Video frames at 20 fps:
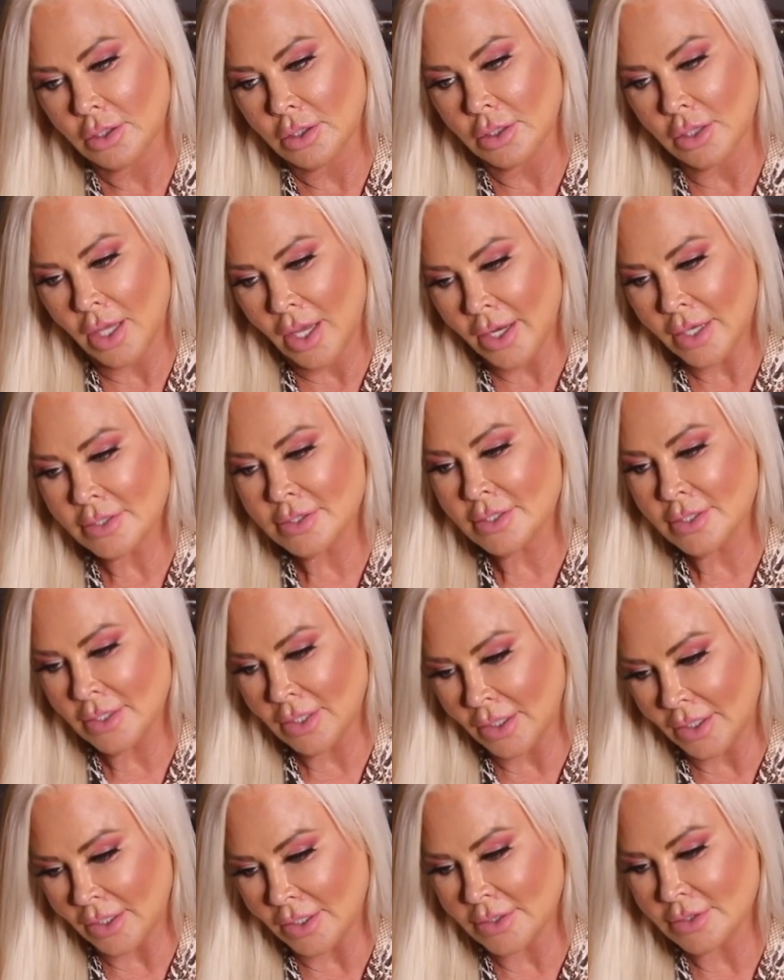Clients'
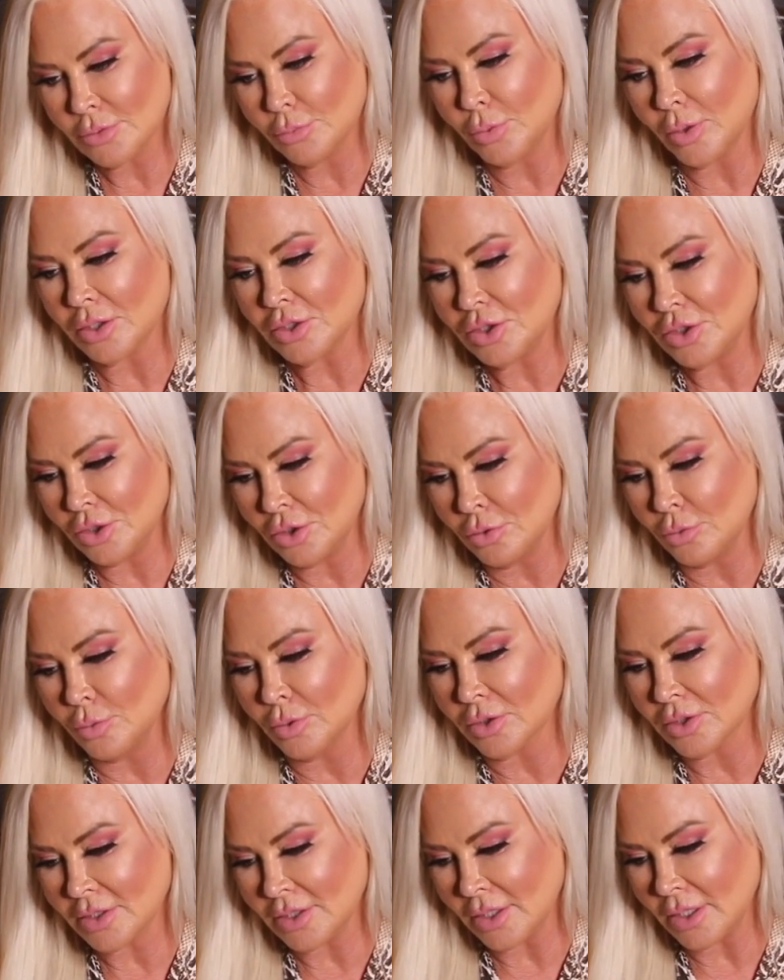needs, which you
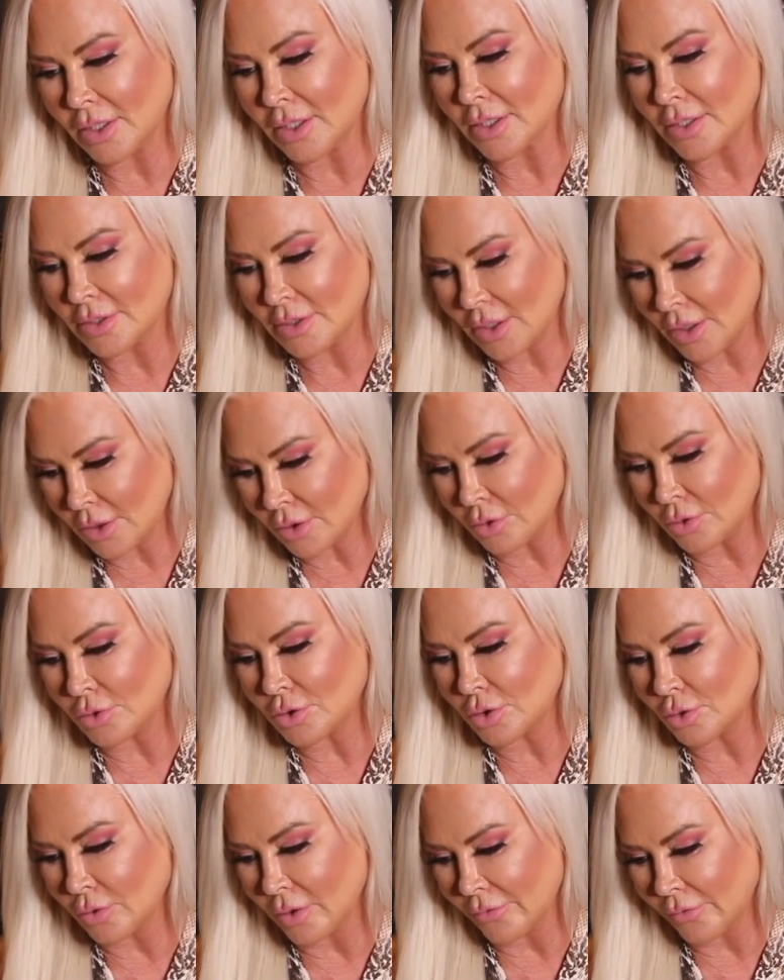will see continue
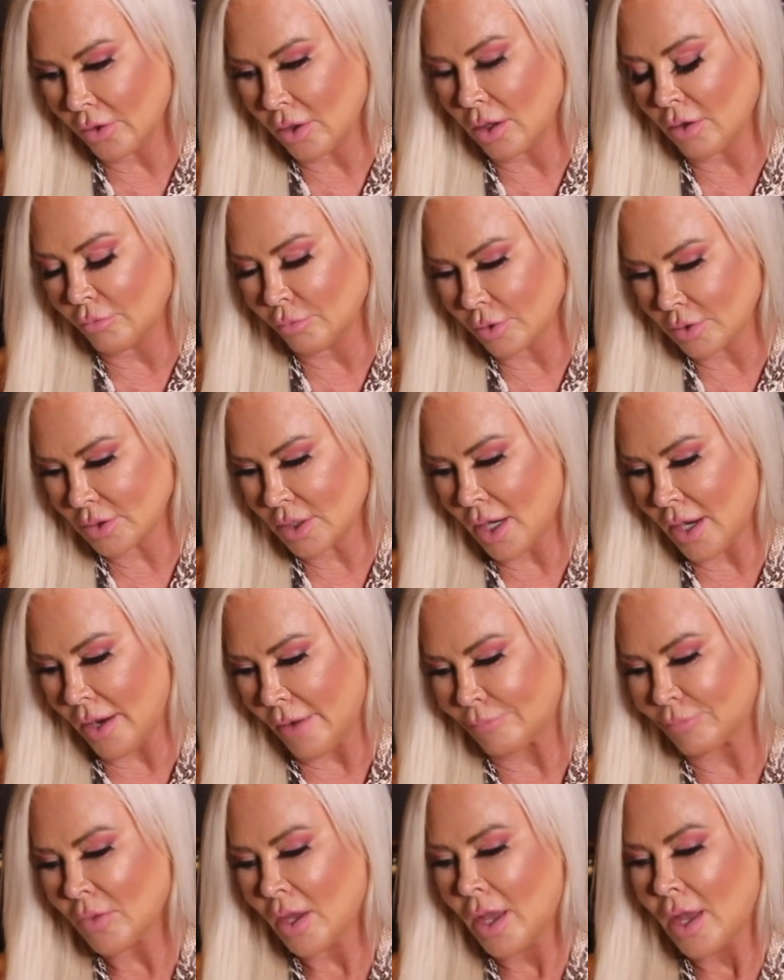to evolve with
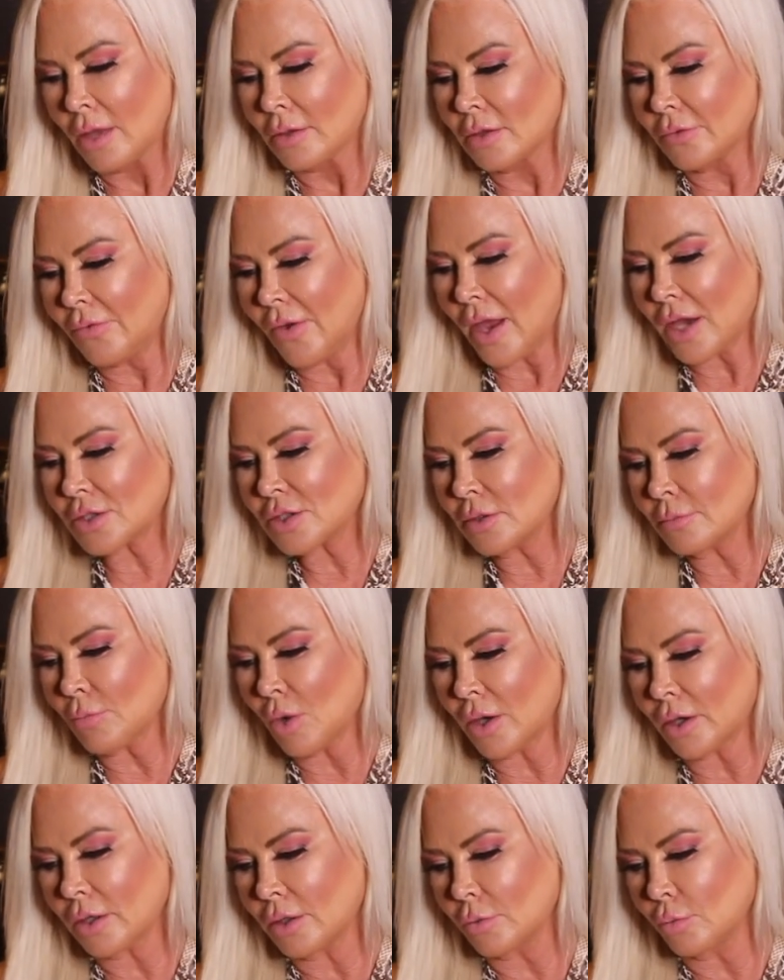time. The fashion
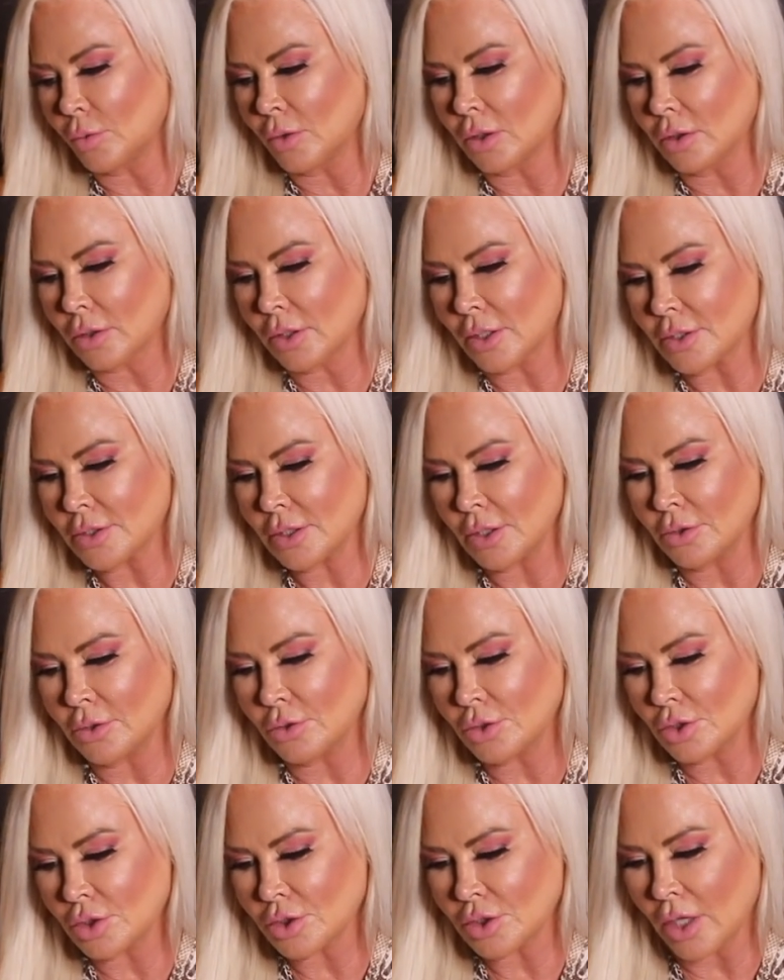market will
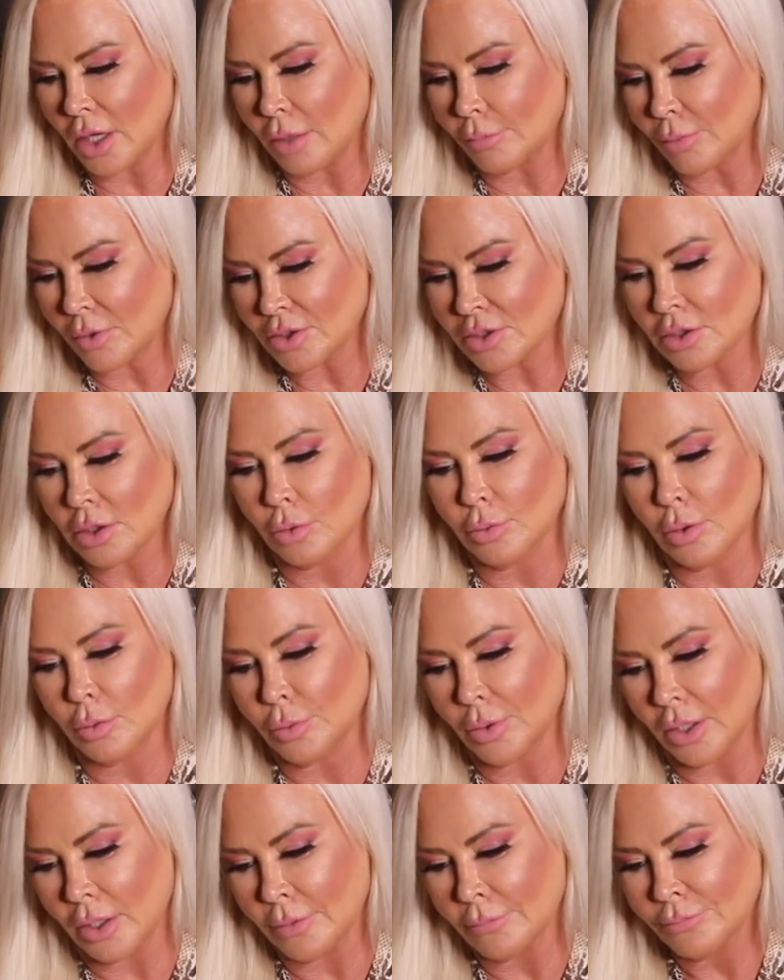continue to shape, and so will
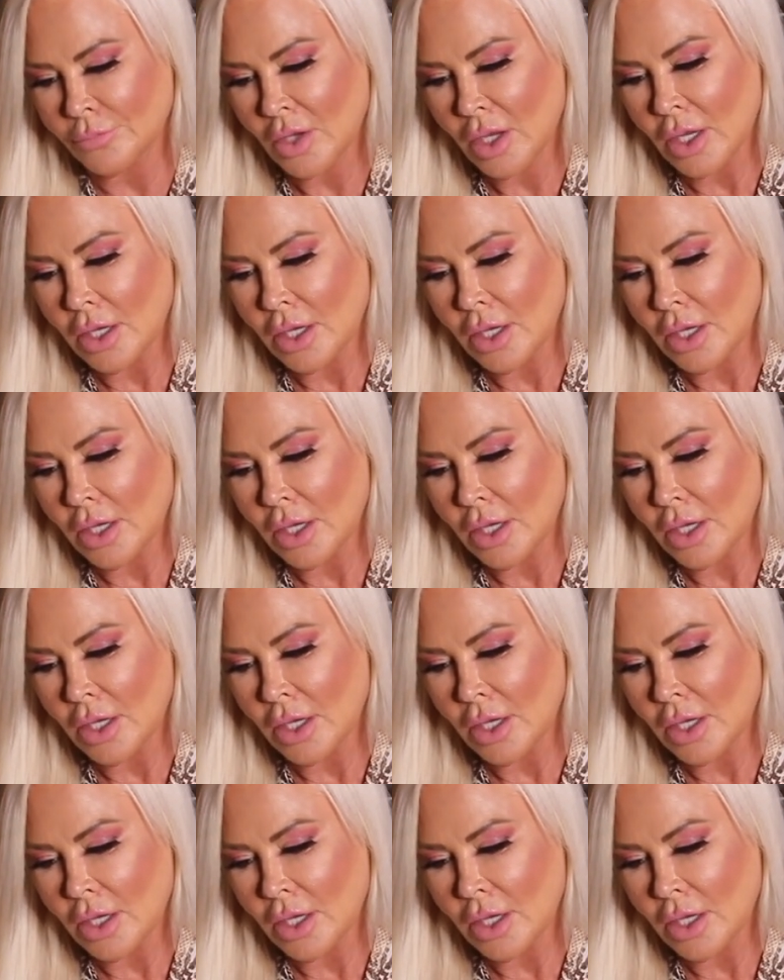we.